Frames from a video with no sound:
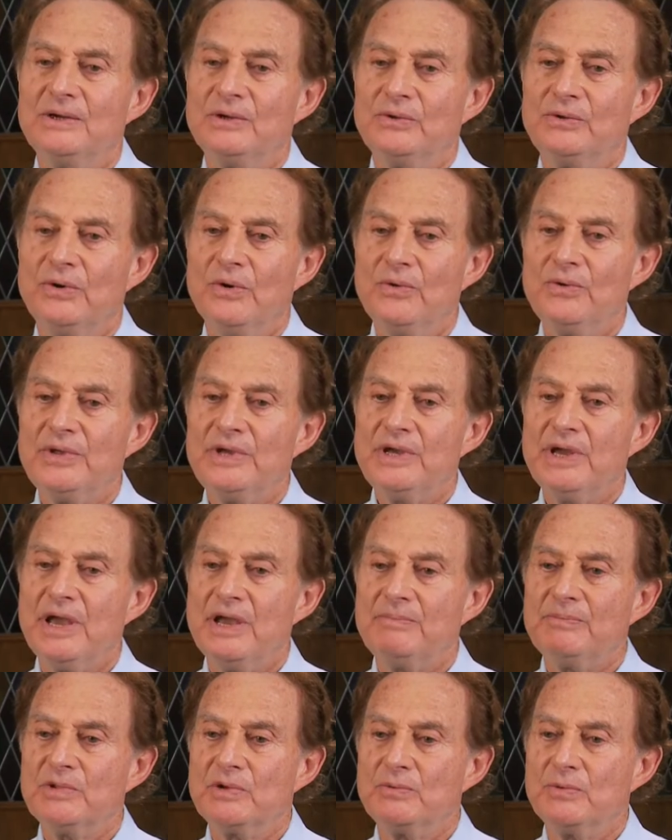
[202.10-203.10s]
Tony
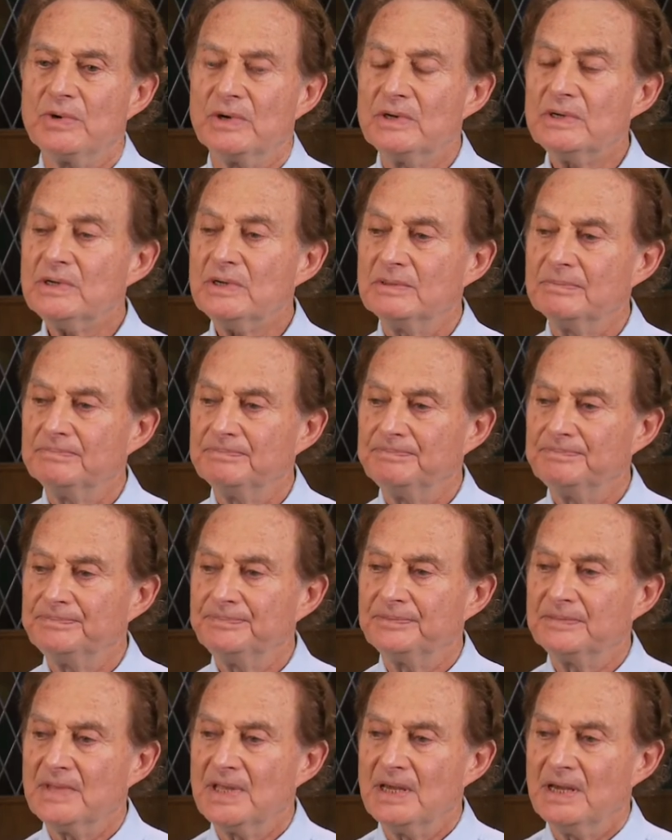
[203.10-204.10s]
came to work.
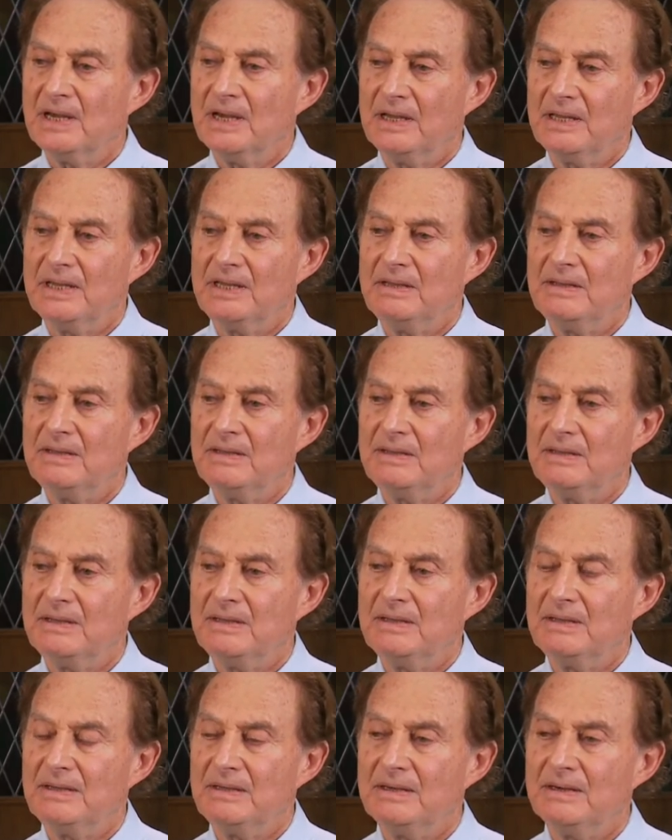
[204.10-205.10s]

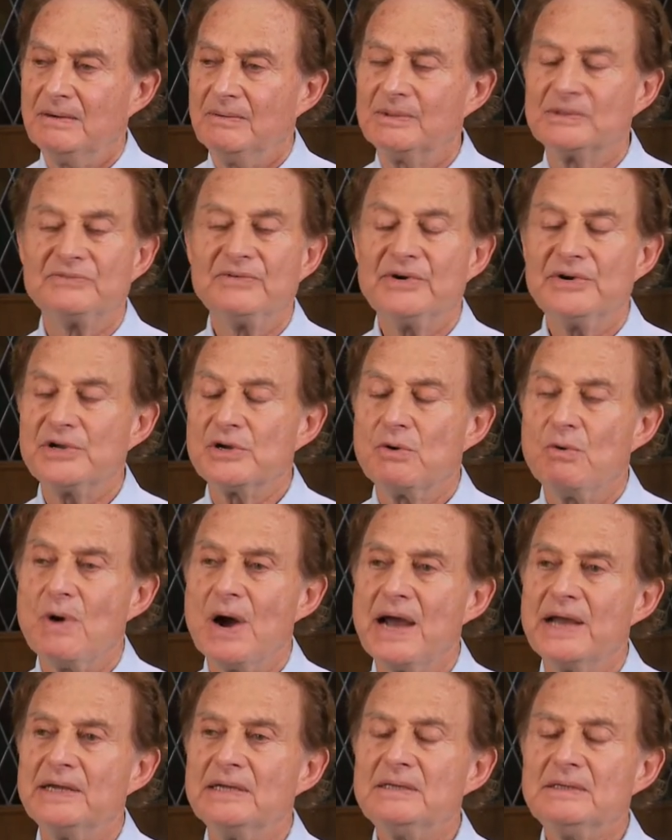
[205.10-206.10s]
He was very
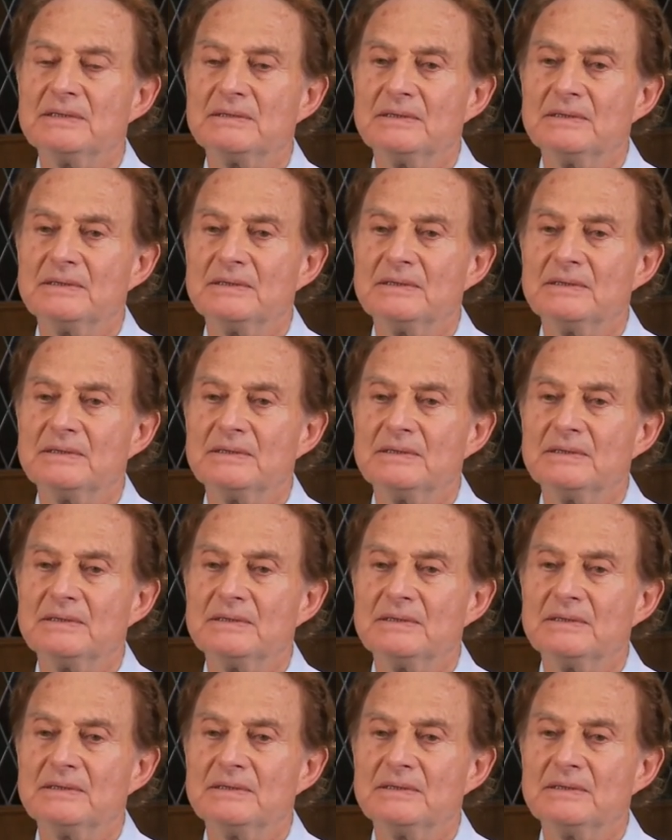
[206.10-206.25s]
quiet